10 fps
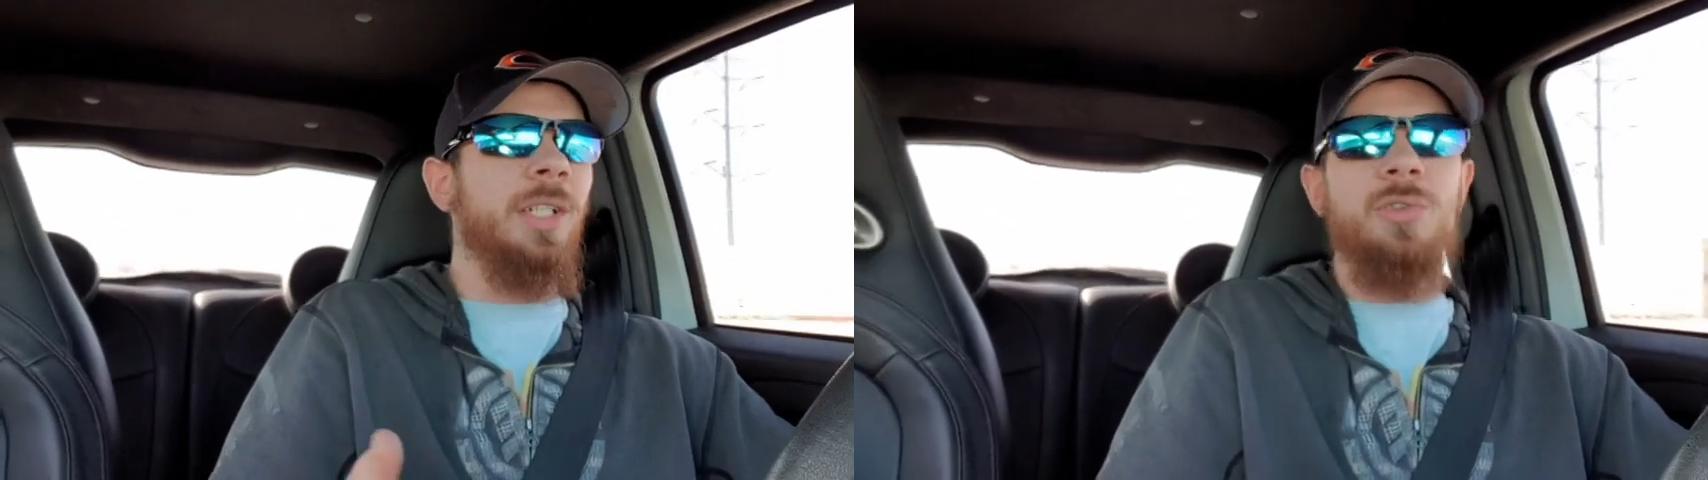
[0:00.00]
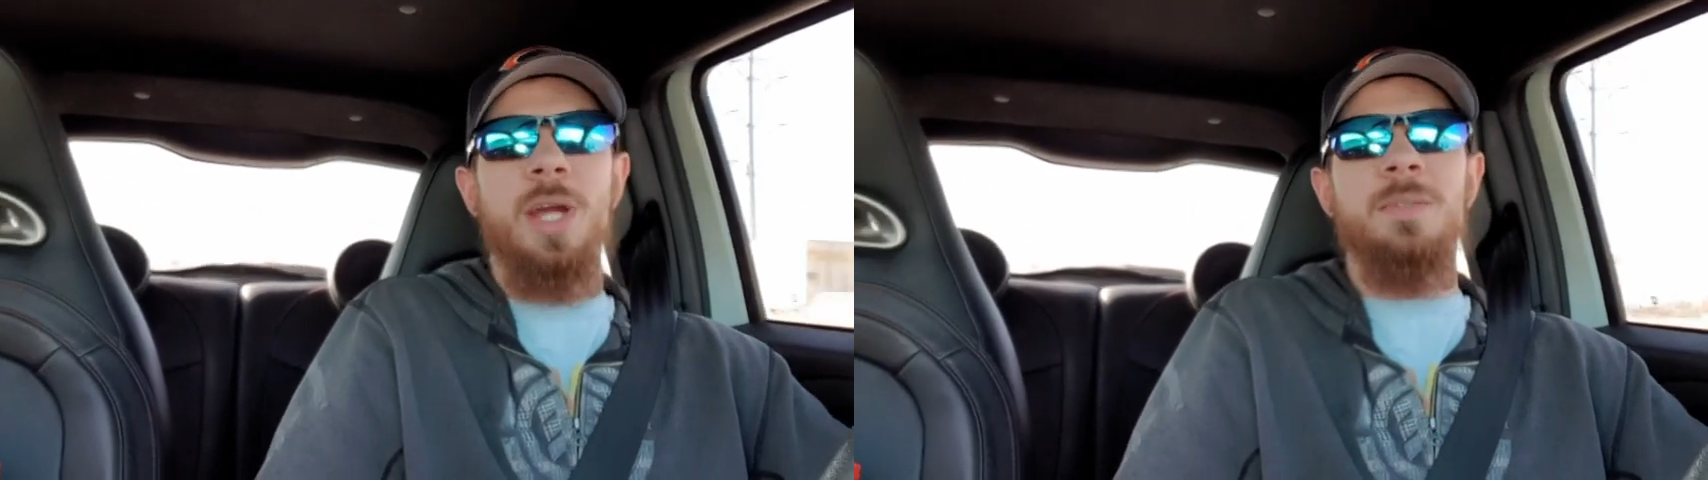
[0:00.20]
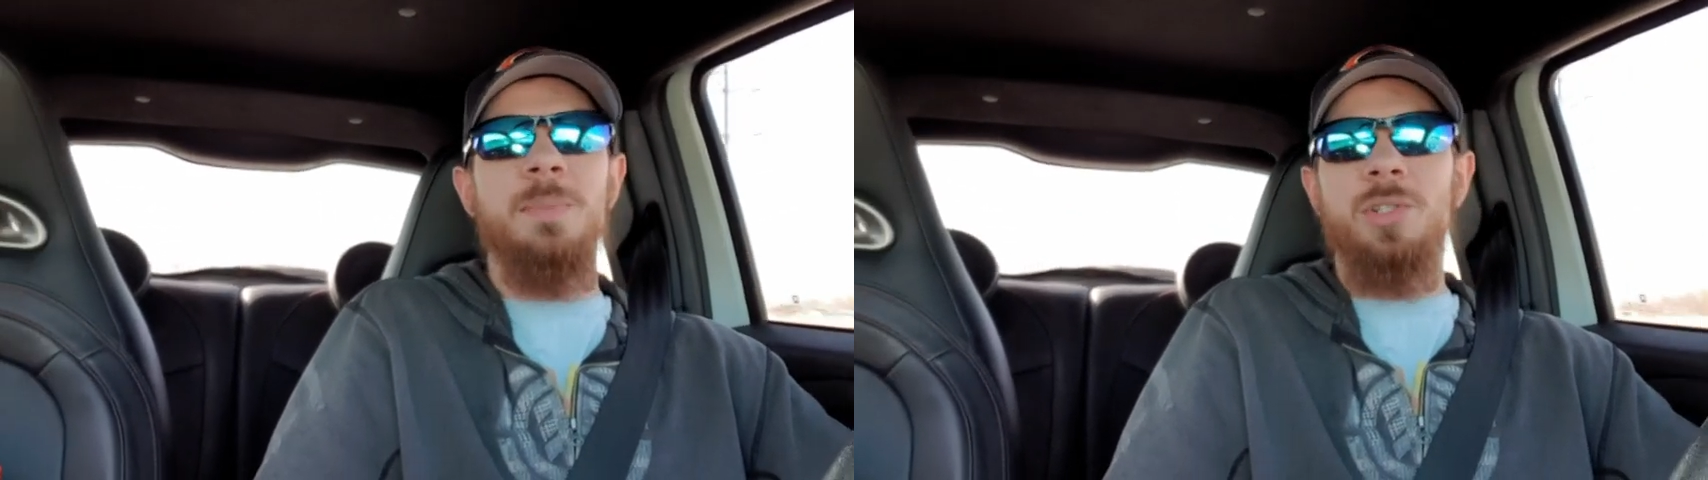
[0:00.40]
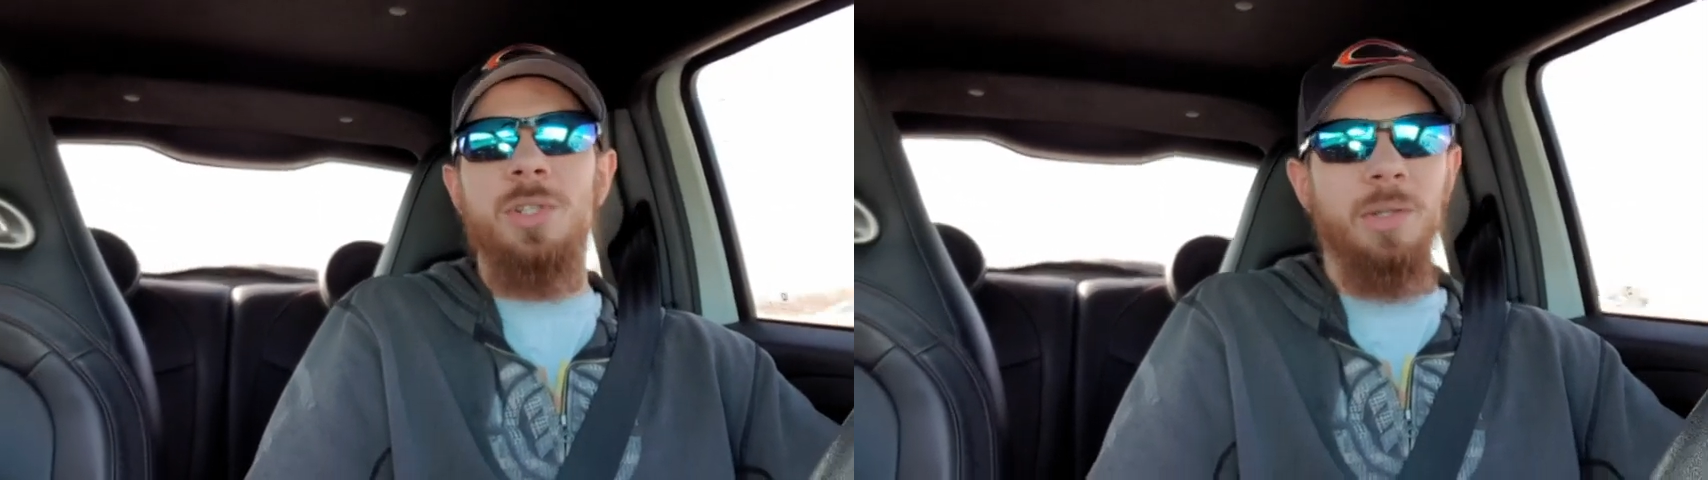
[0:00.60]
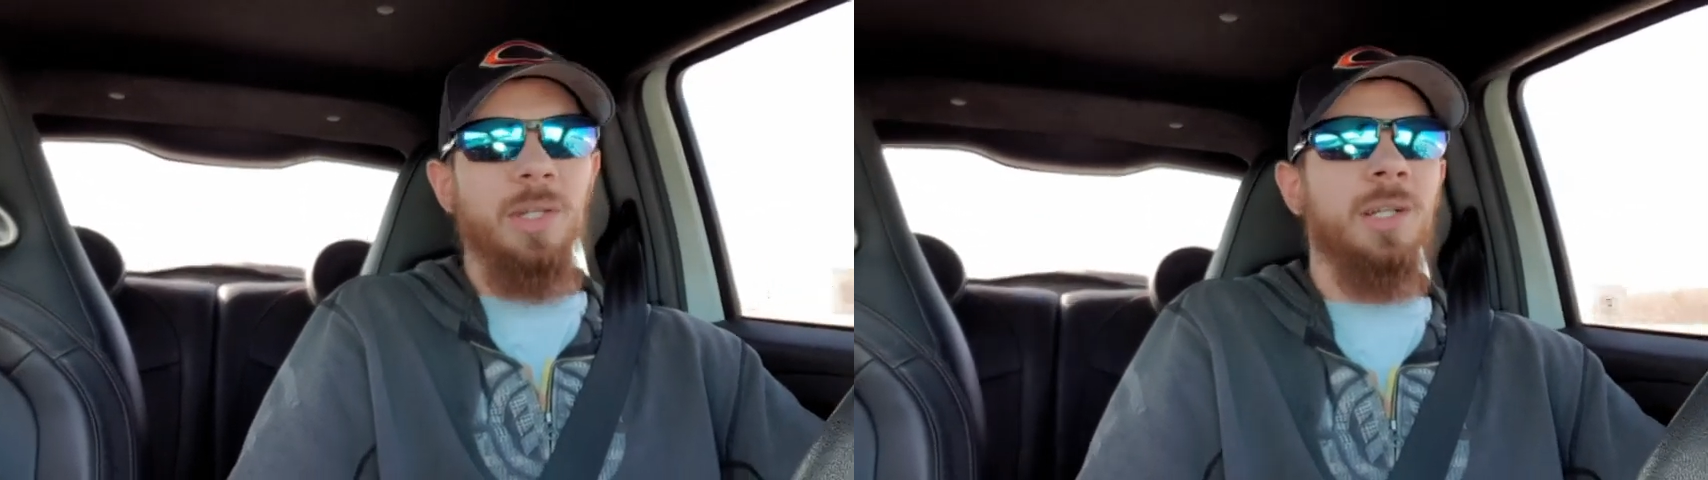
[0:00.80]
the only
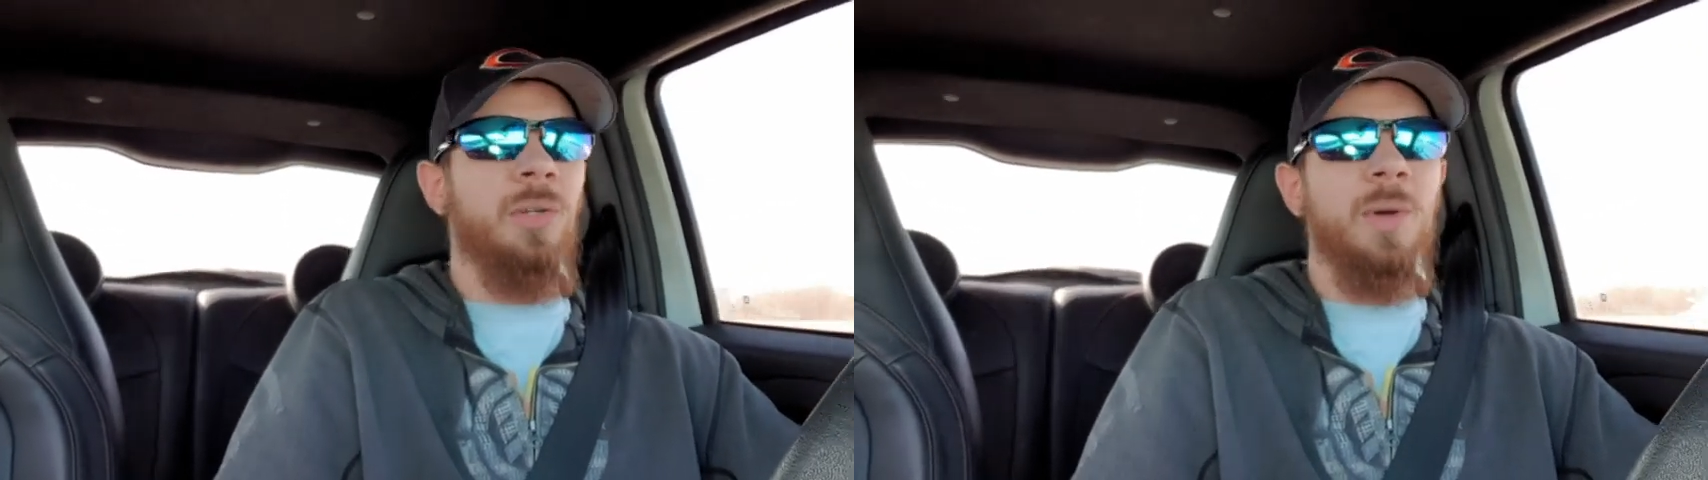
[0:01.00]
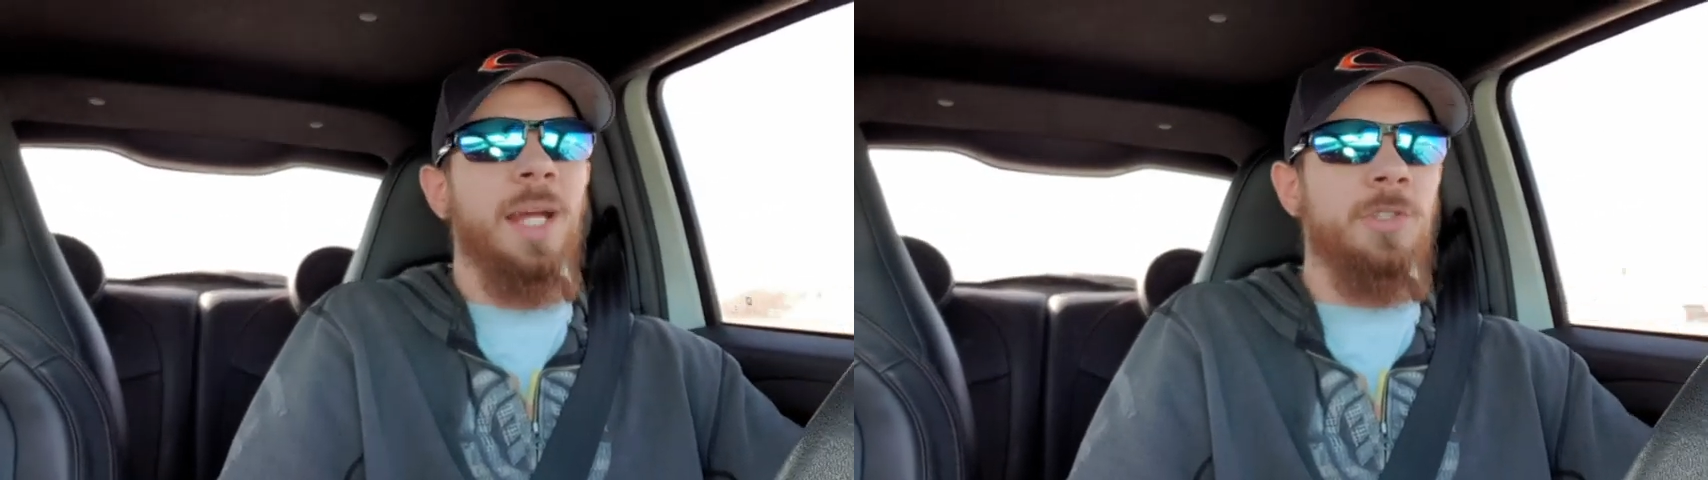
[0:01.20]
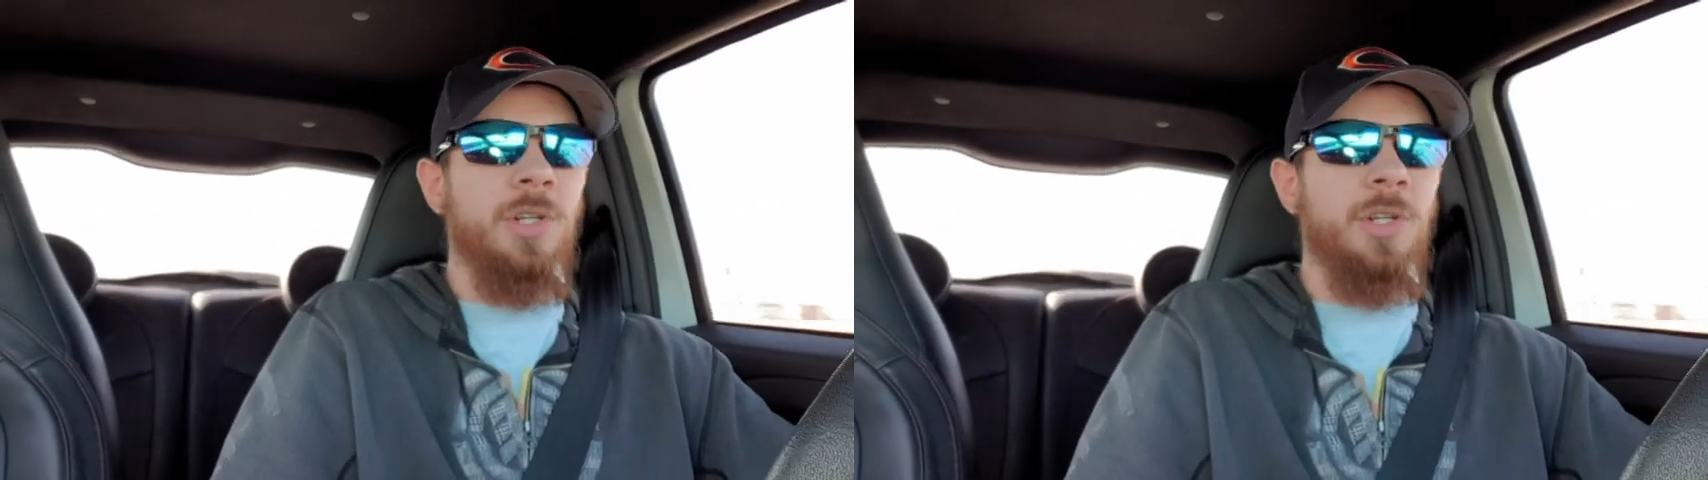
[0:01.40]
transmission that you get in the